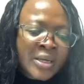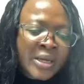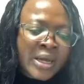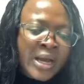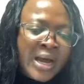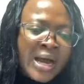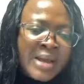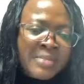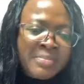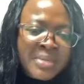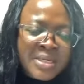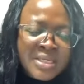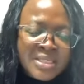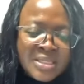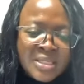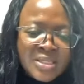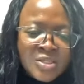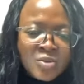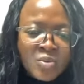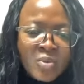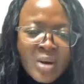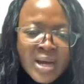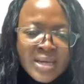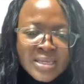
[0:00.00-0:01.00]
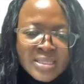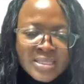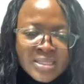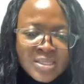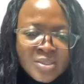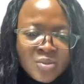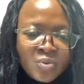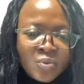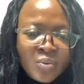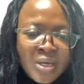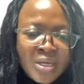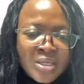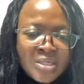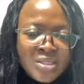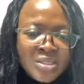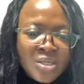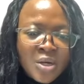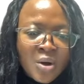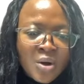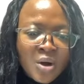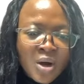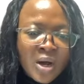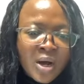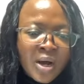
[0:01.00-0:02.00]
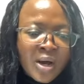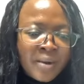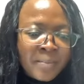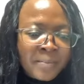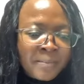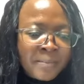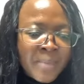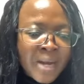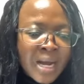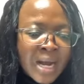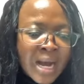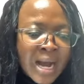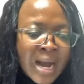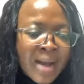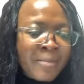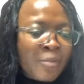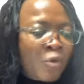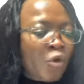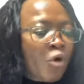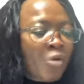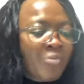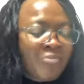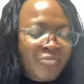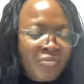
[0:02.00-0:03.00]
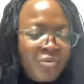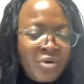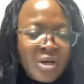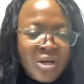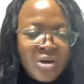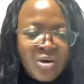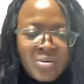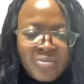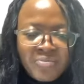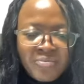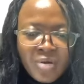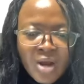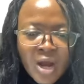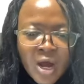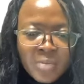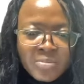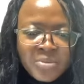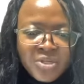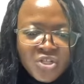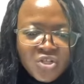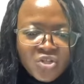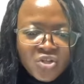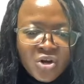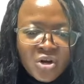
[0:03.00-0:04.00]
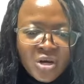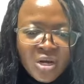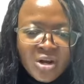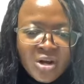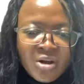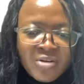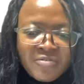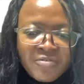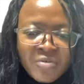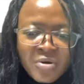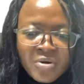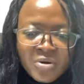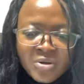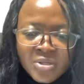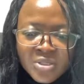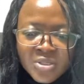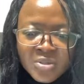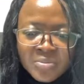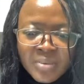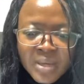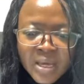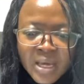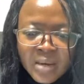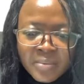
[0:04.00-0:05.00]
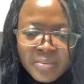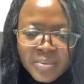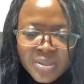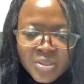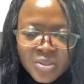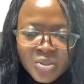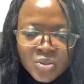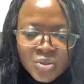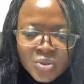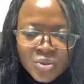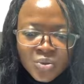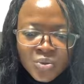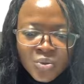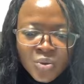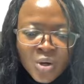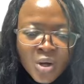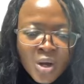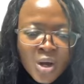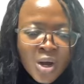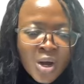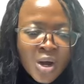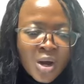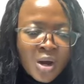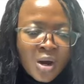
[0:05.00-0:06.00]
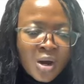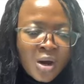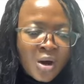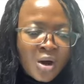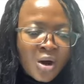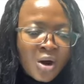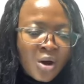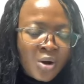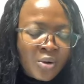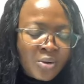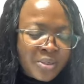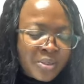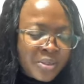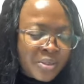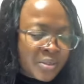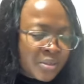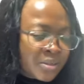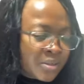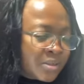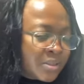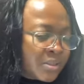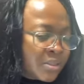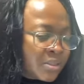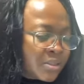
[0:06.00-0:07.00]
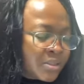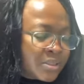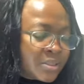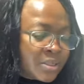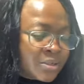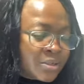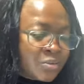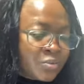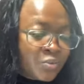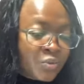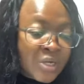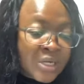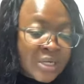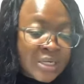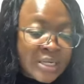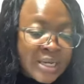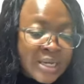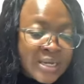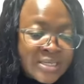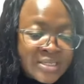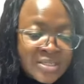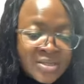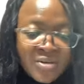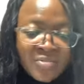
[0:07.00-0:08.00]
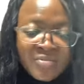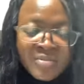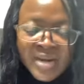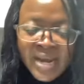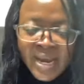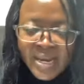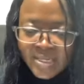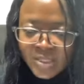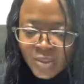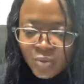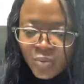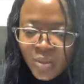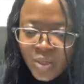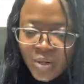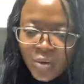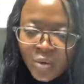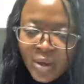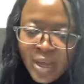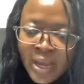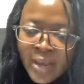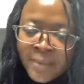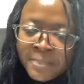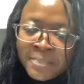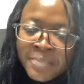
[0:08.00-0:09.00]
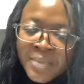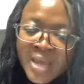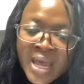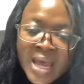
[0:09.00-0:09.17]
I missed it twice this week, so I'm hopefully I'll be strong enough for us to be able to do all the weekdays of next week, okay?